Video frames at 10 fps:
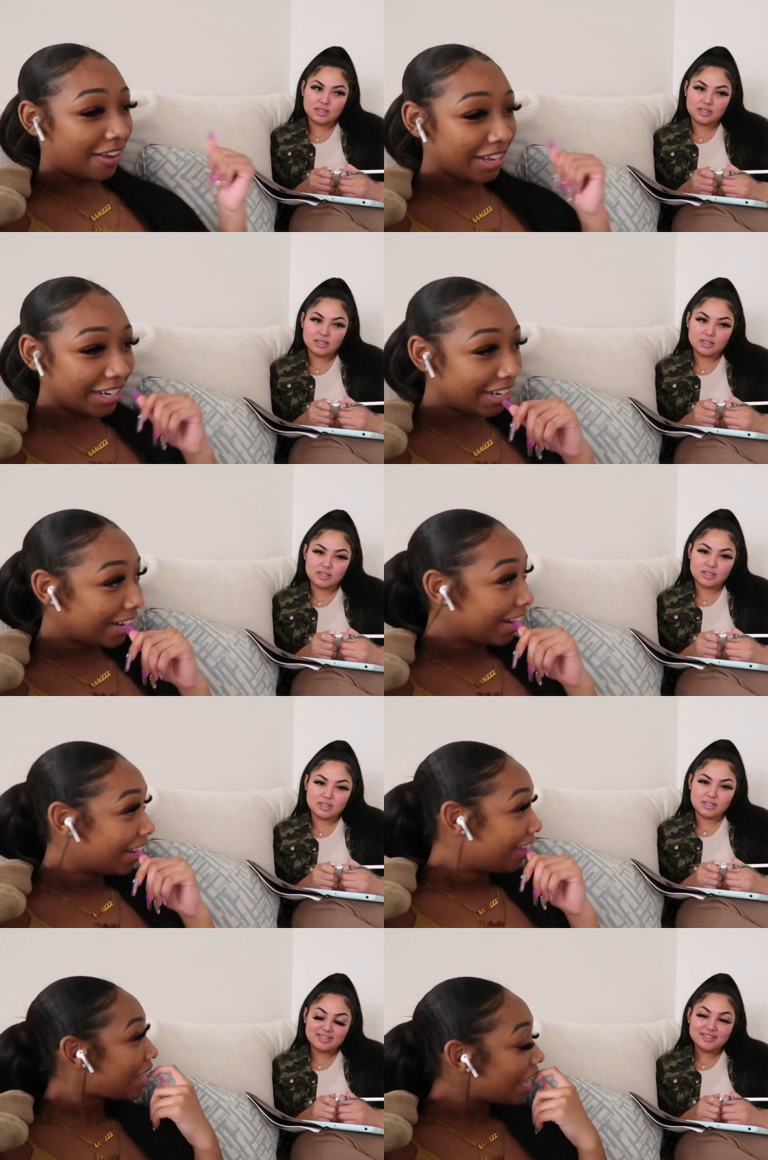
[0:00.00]
Speaker 1: out
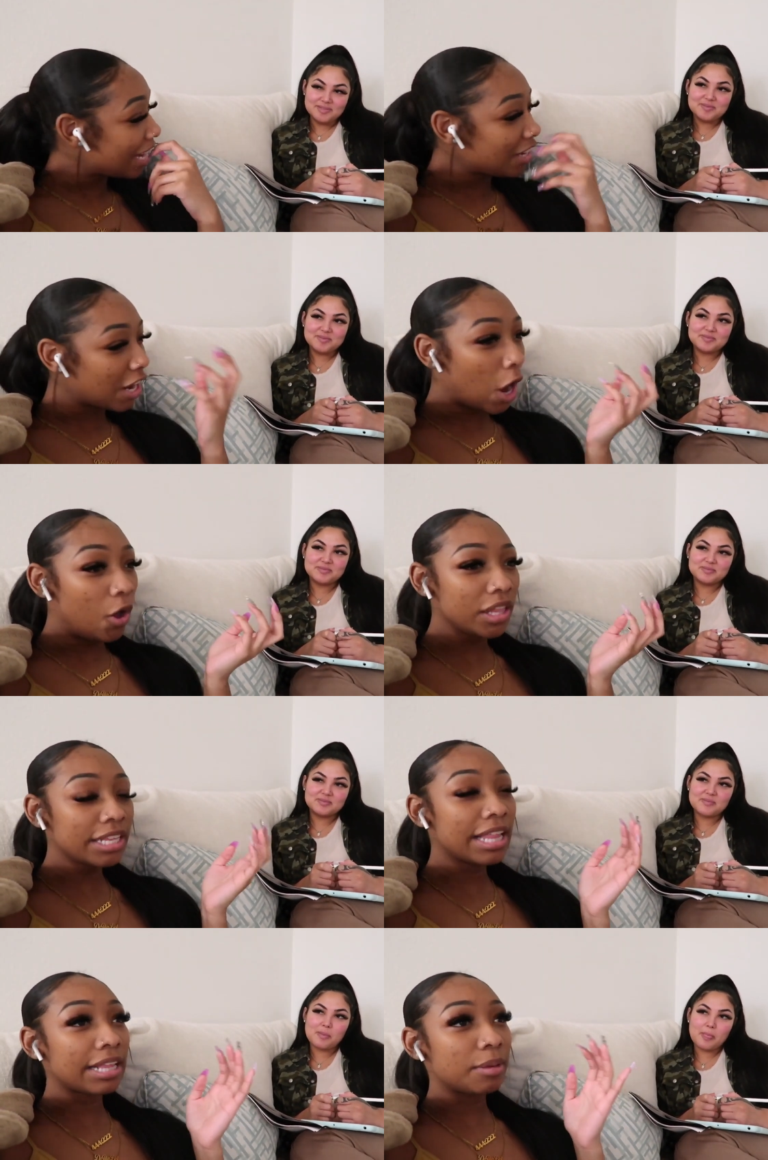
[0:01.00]
here. And
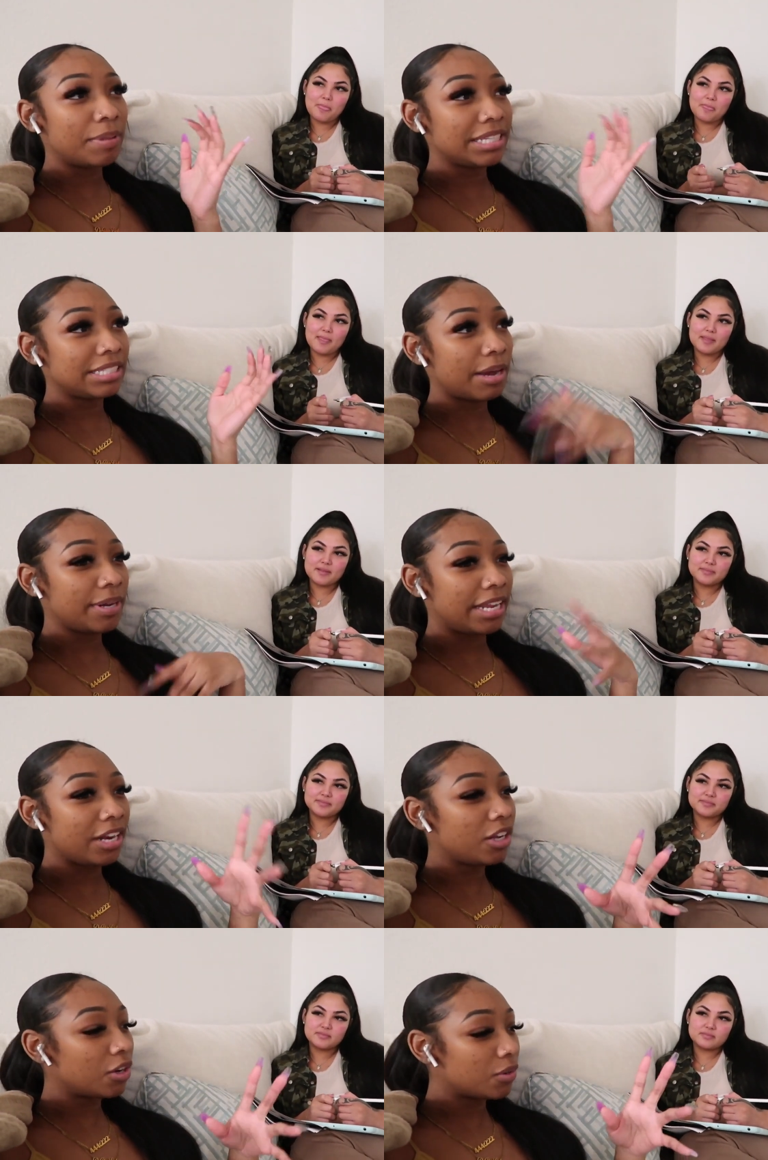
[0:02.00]
only like the places that we
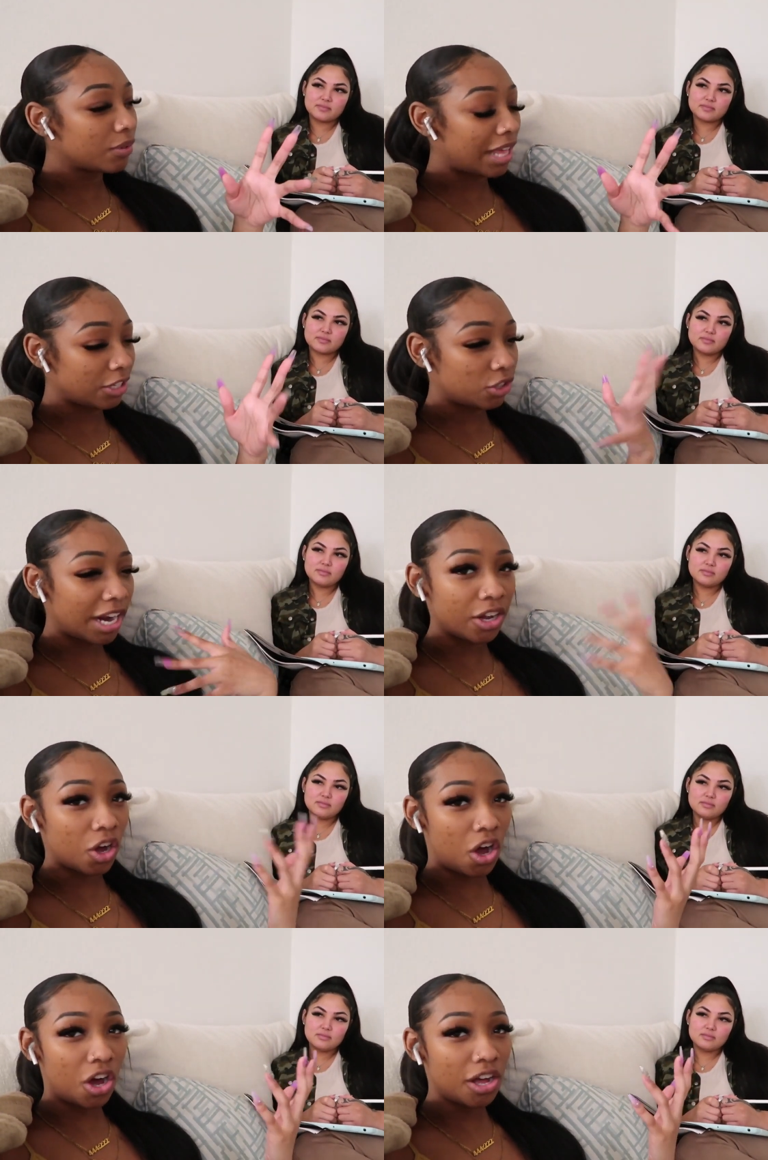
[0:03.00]
did go, like try to
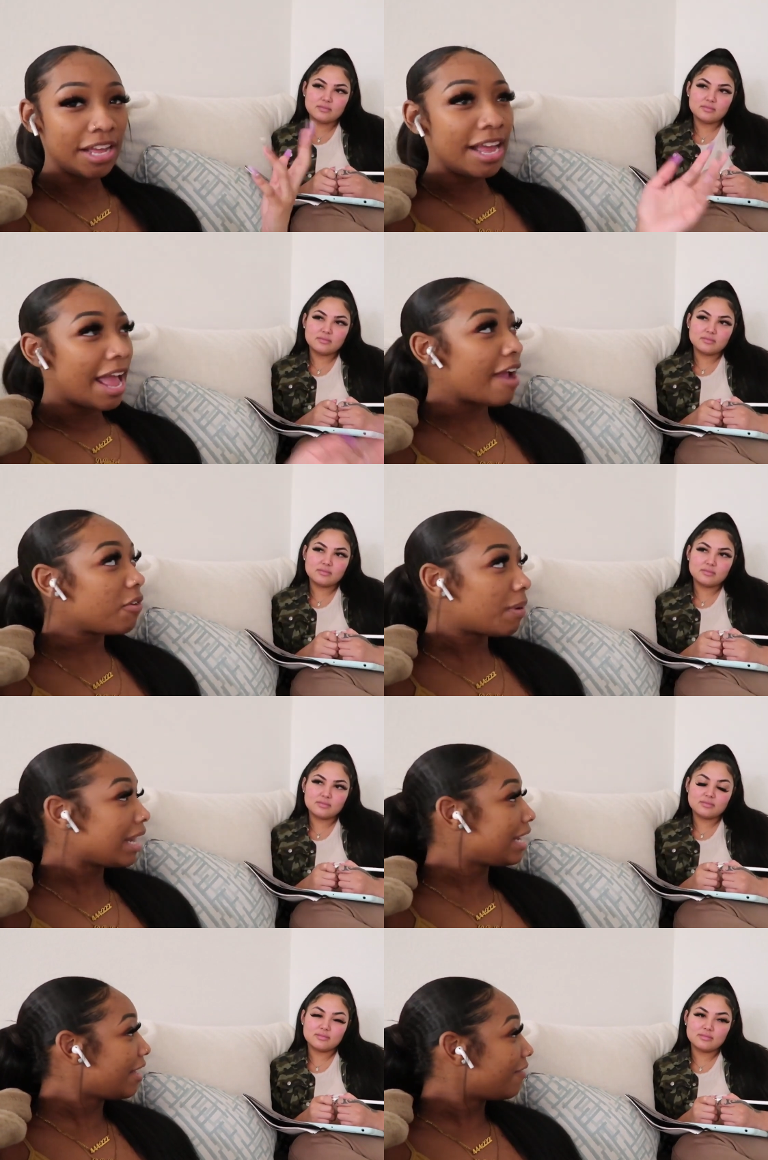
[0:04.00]
call,
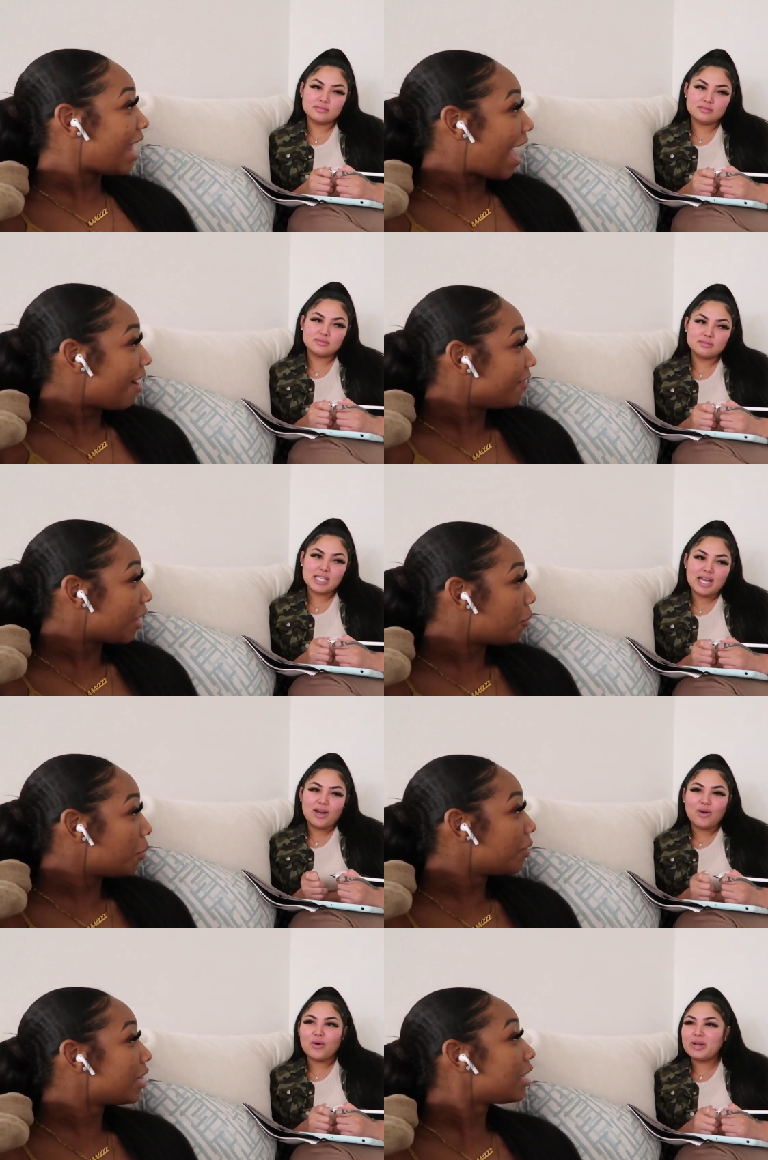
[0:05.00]
everybody didn't even have like
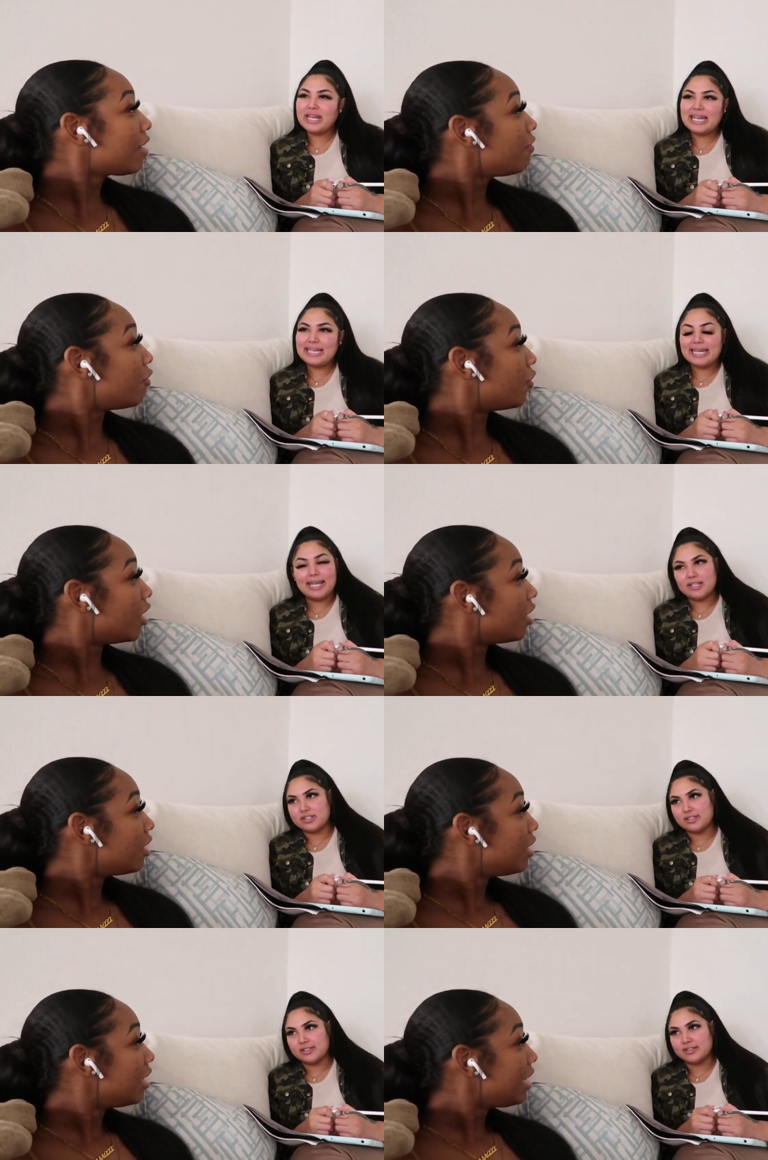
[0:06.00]
what we were
Speaker 2: looking for. Or they
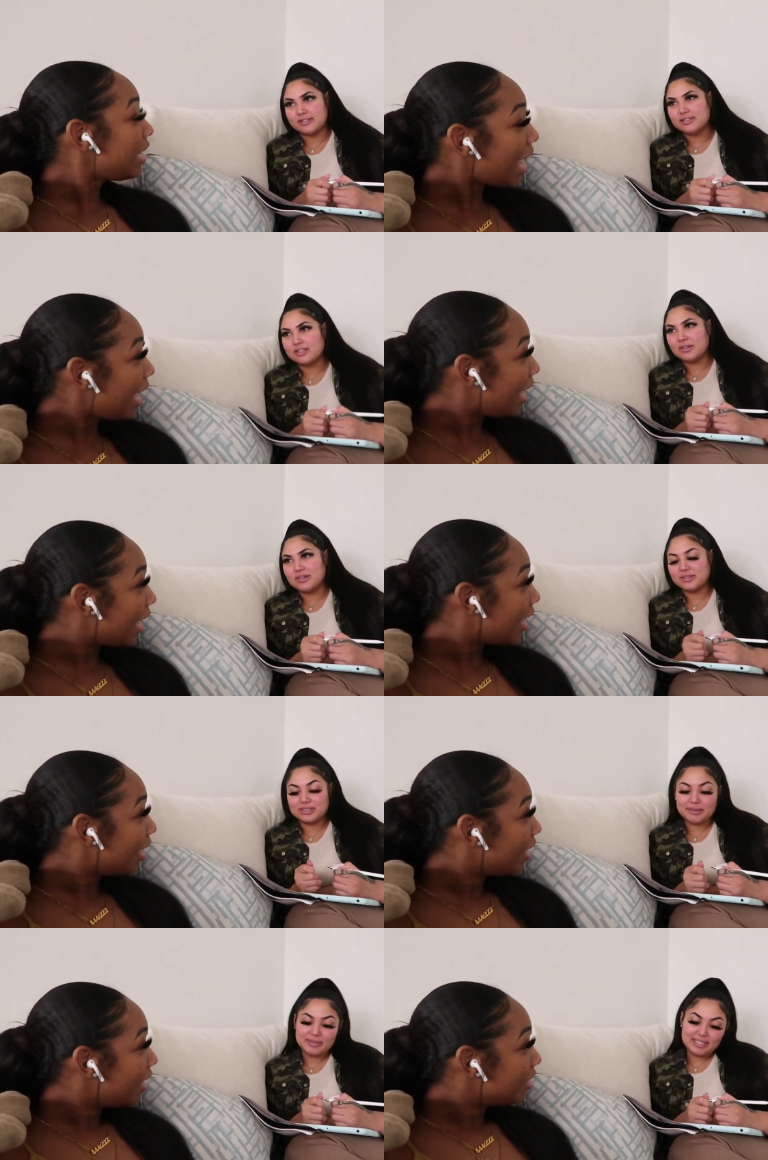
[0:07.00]
didn't answer. Yeah.
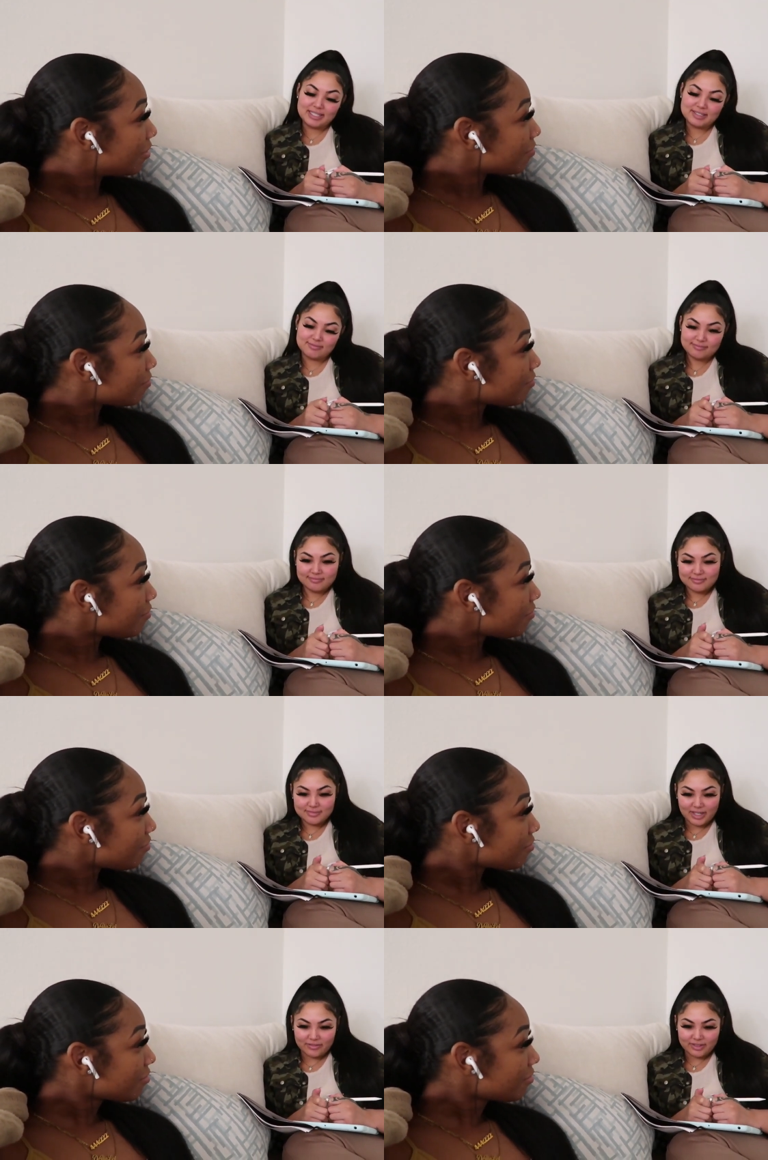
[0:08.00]
So, I mean,
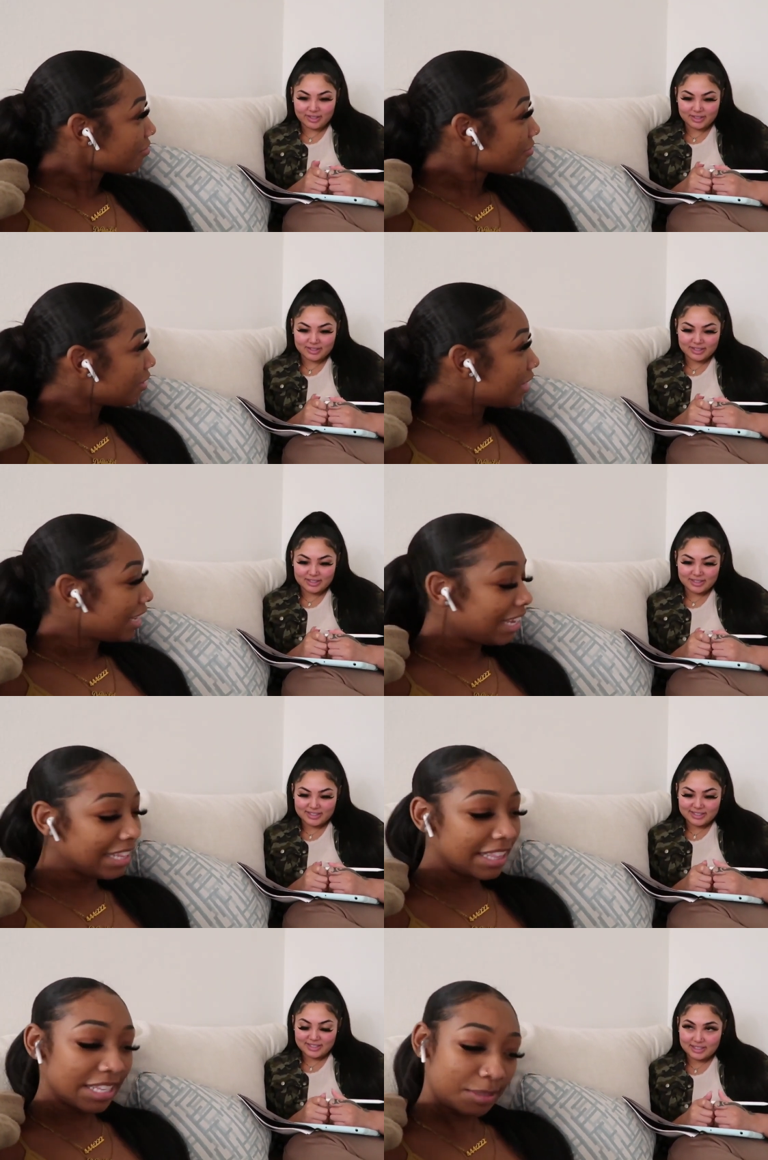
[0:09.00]
whatever.
Speaker 1: And then